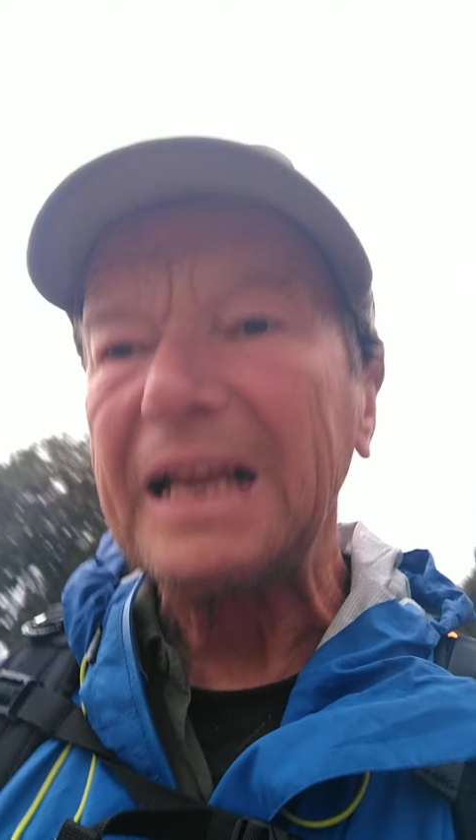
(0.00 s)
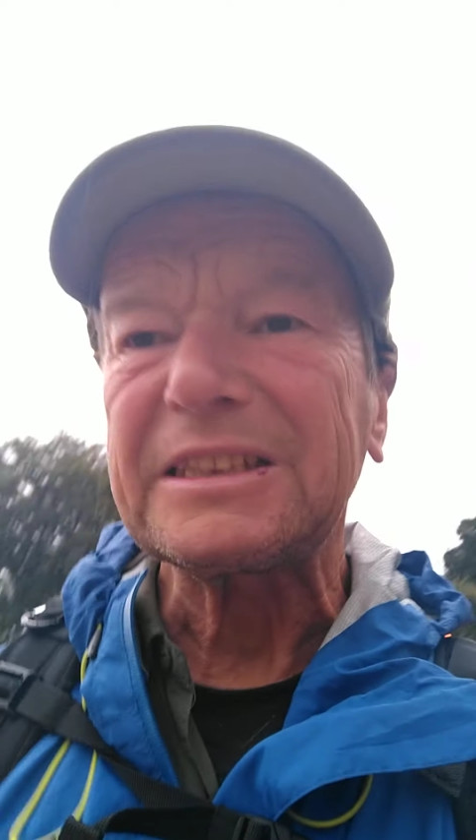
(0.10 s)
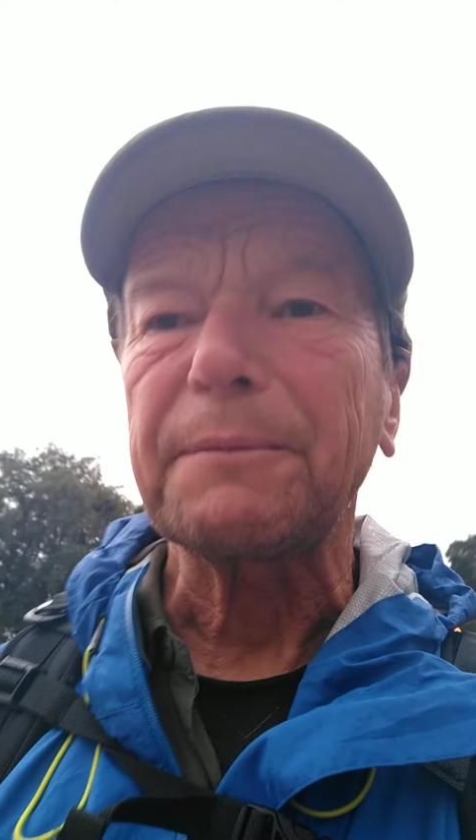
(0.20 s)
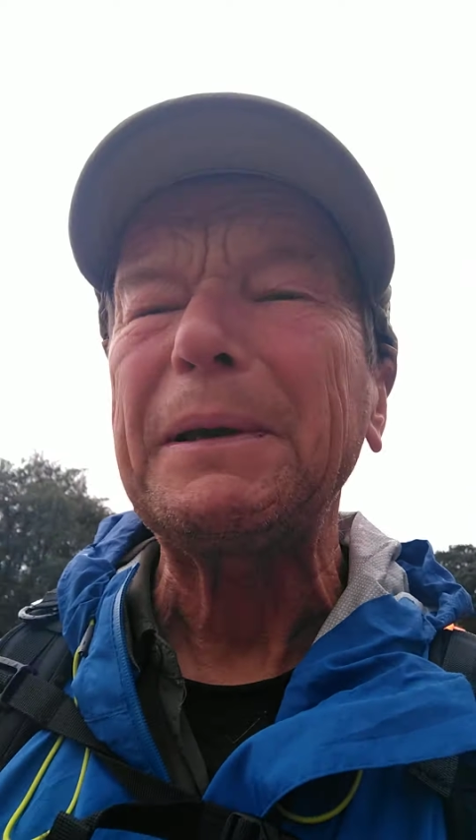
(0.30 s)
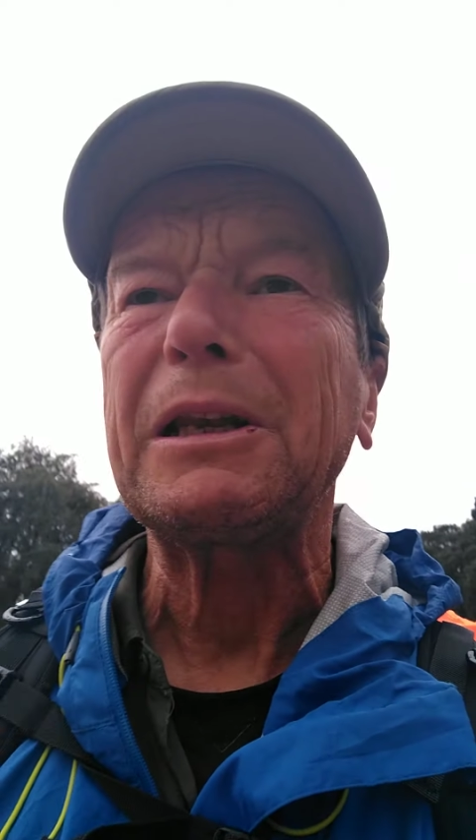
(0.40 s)

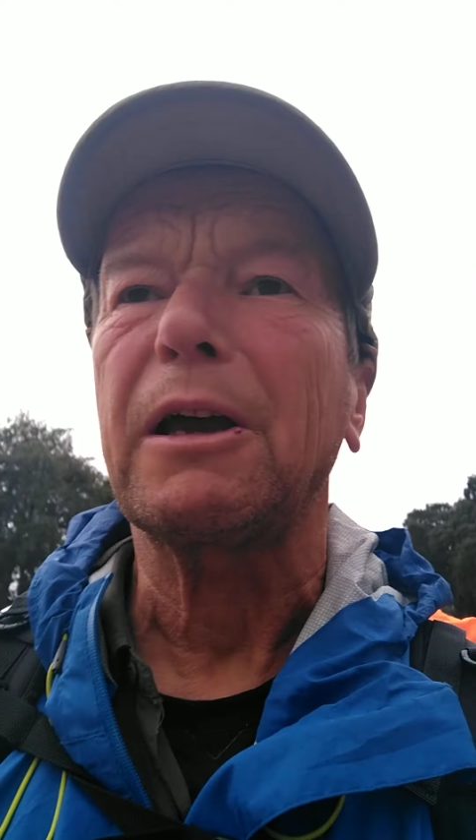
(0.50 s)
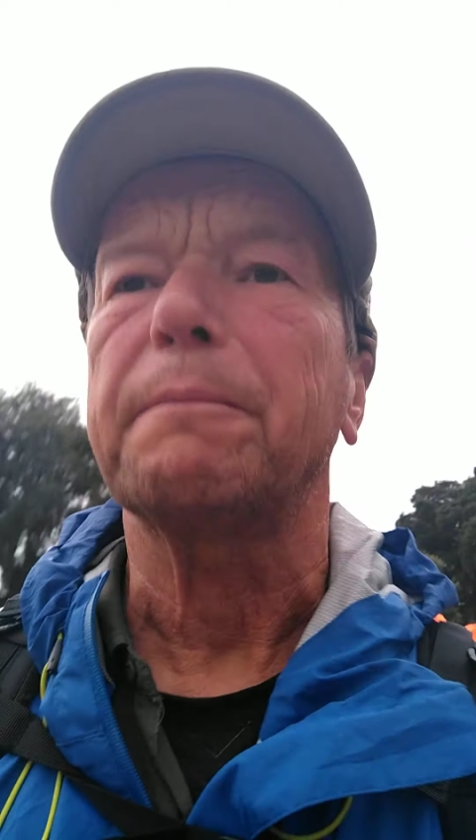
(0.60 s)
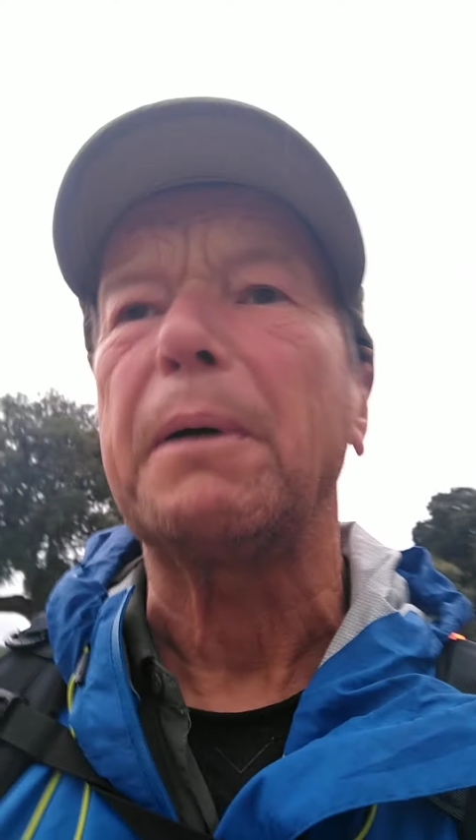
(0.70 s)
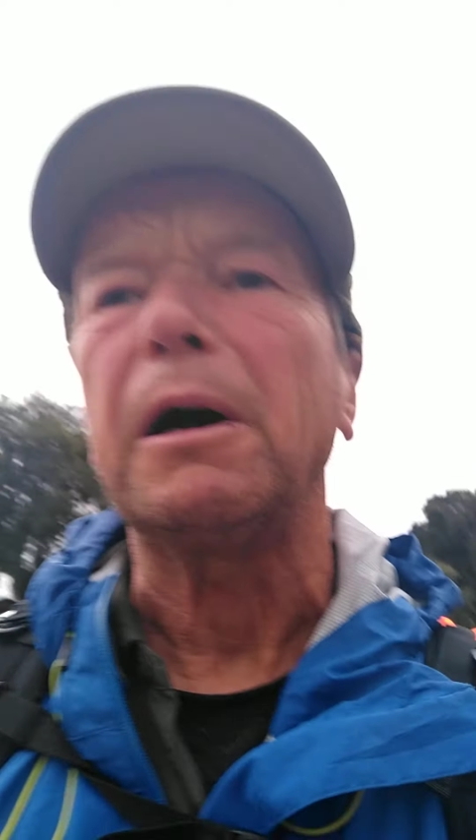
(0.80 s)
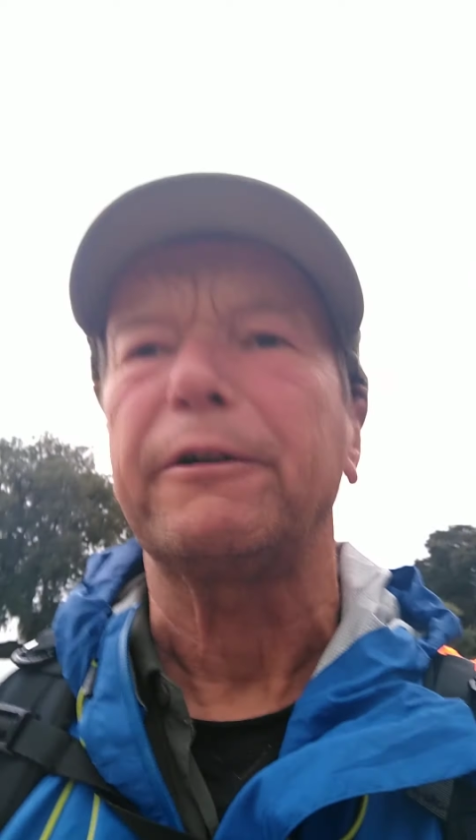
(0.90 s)
it's a bit
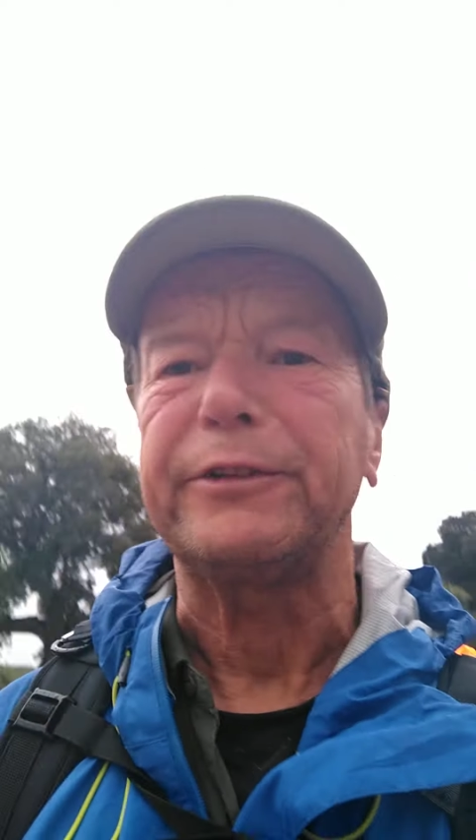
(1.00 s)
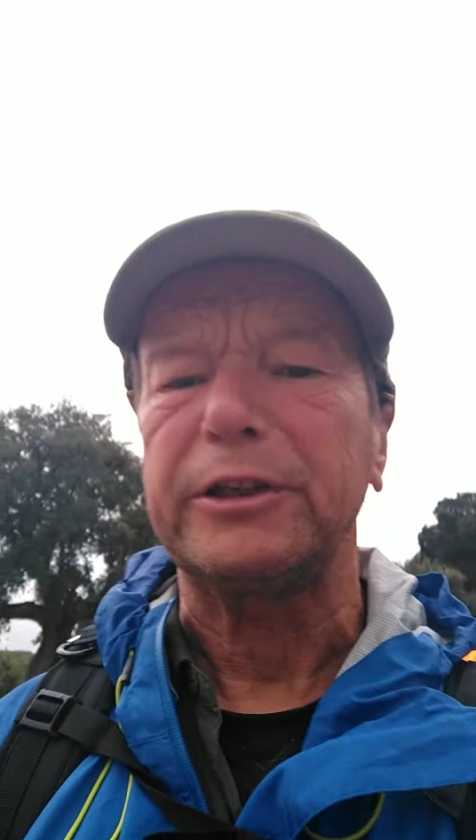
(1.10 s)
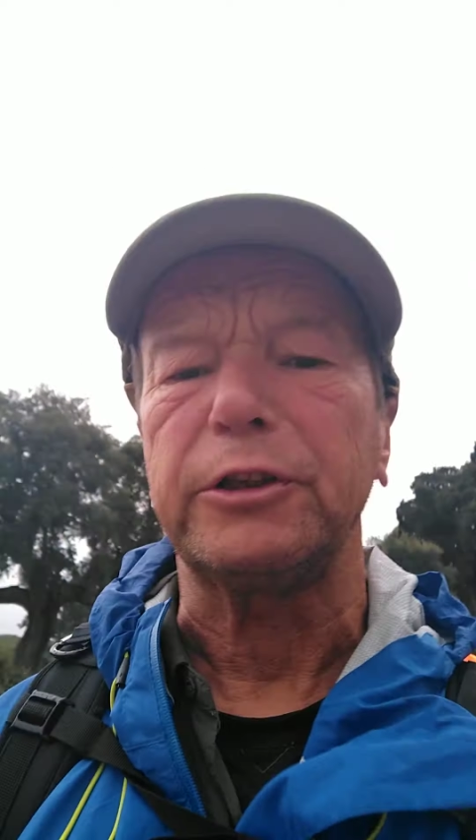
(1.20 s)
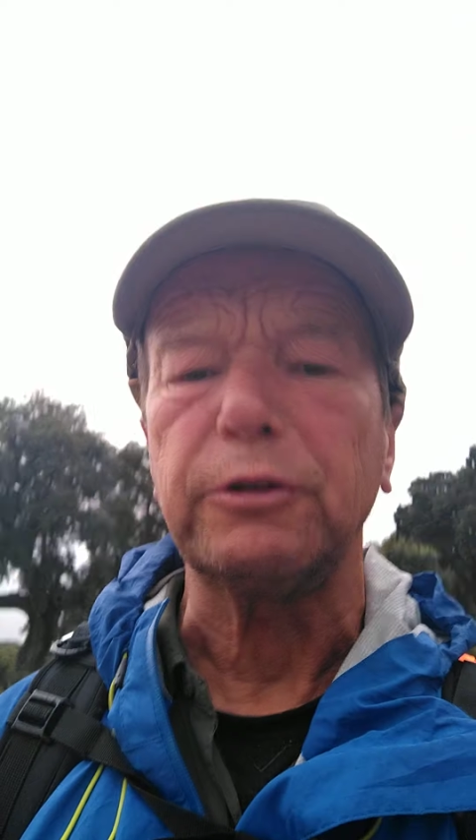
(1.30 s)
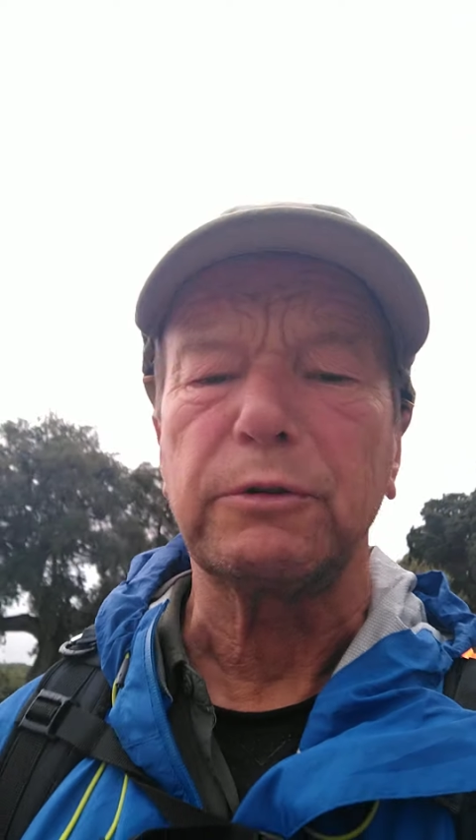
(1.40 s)
like Bath
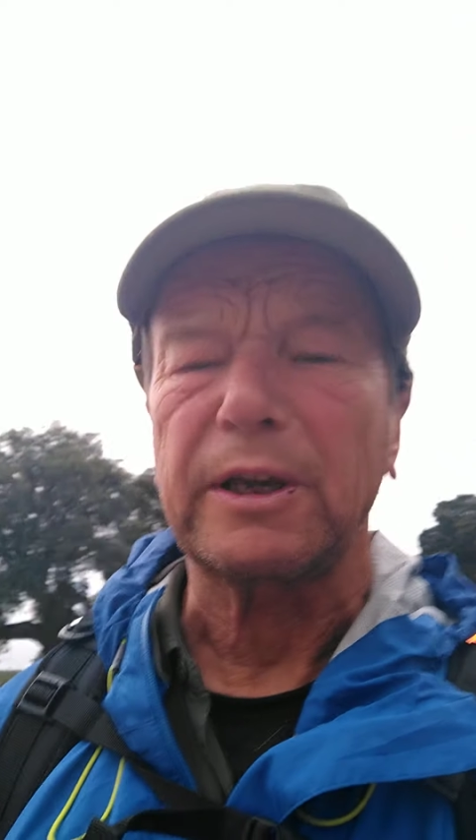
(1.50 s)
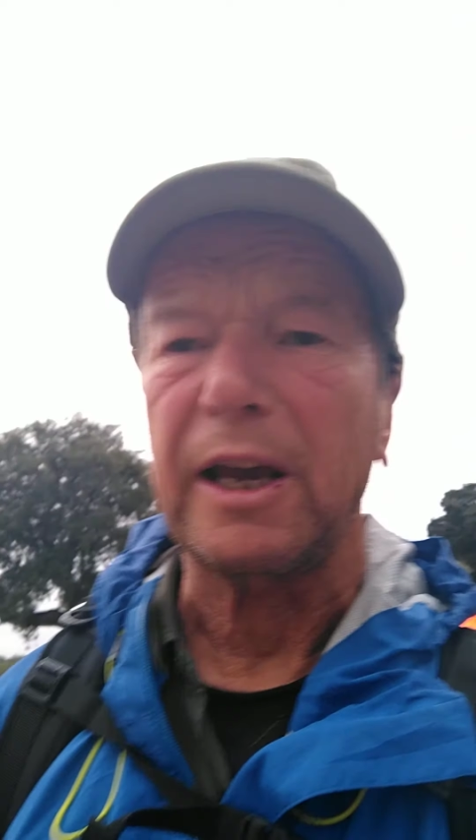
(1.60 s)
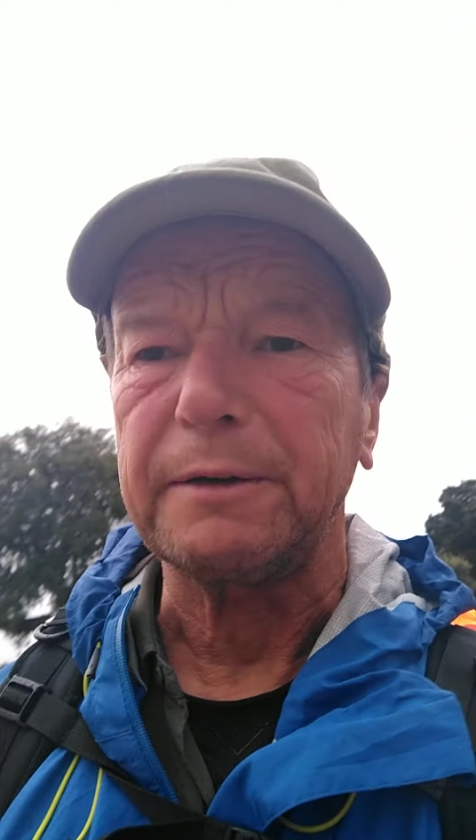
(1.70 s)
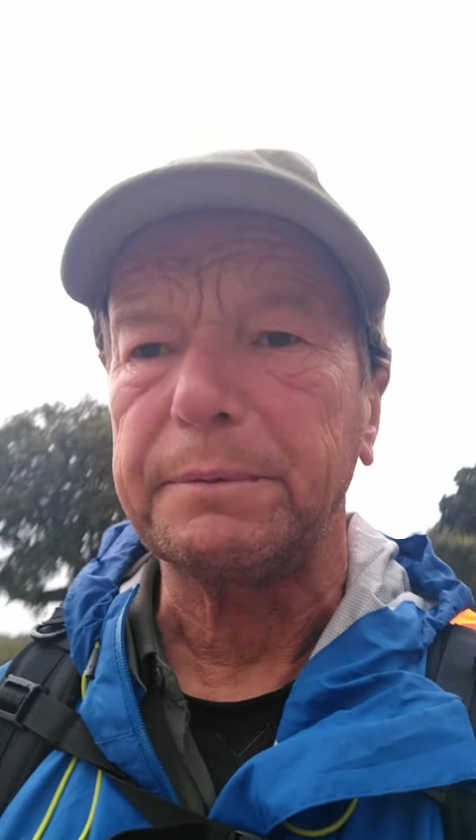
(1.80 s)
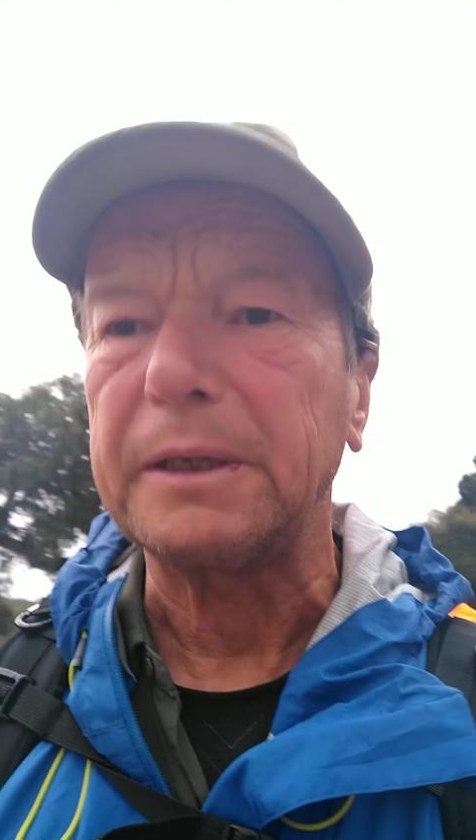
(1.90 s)
in the
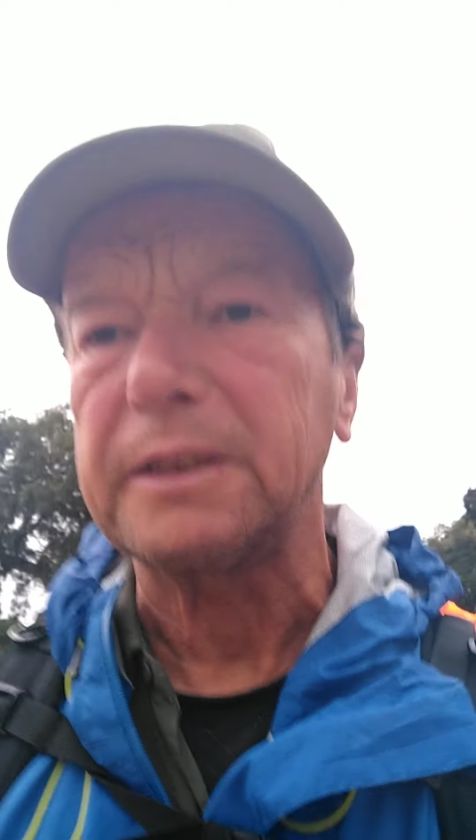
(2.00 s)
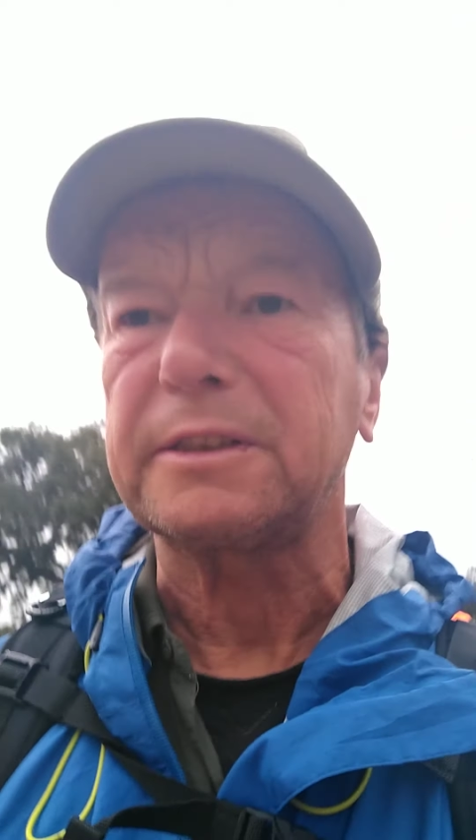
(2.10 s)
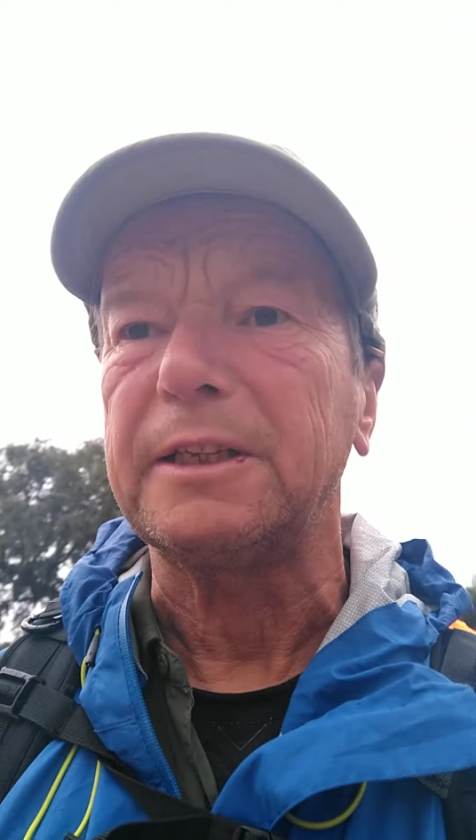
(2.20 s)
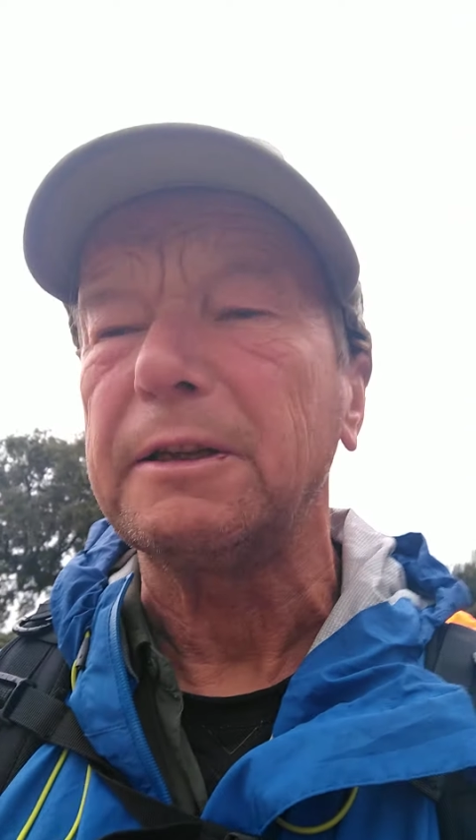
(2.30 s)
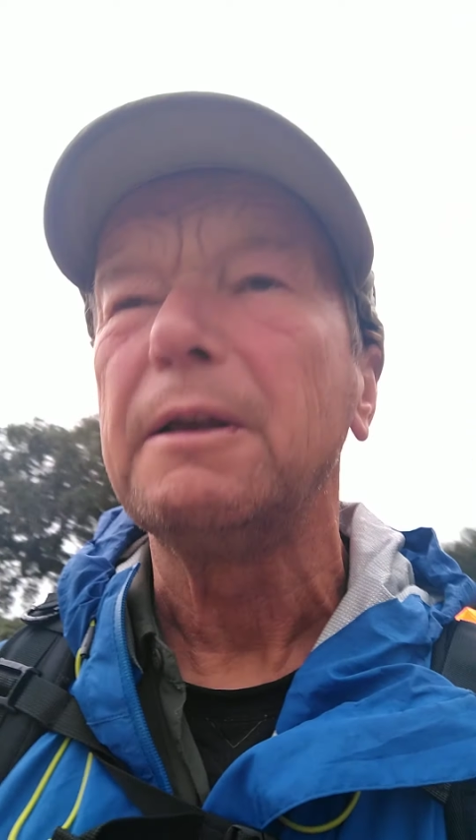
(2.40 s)
UK, but
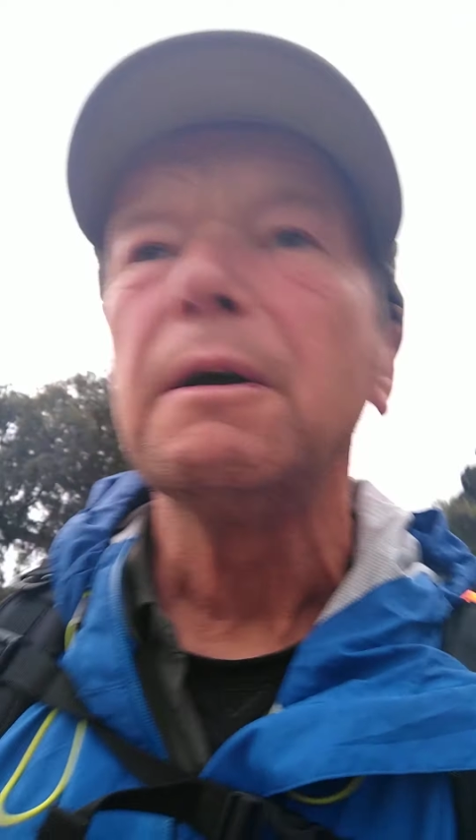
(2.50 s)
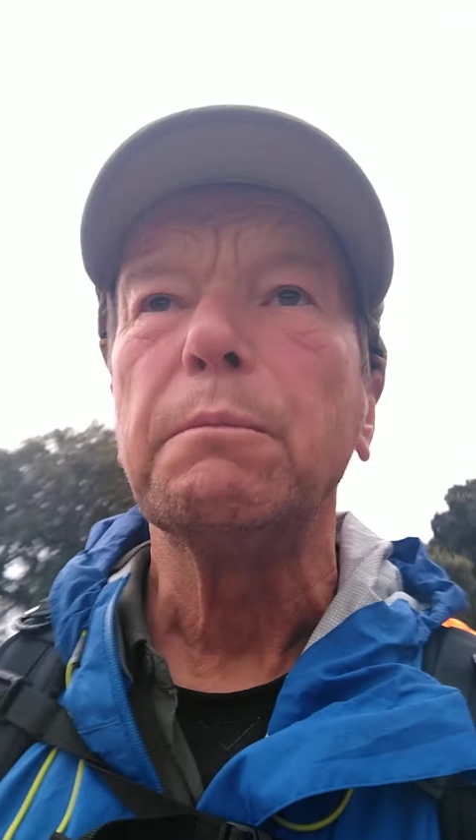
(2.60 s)
it's in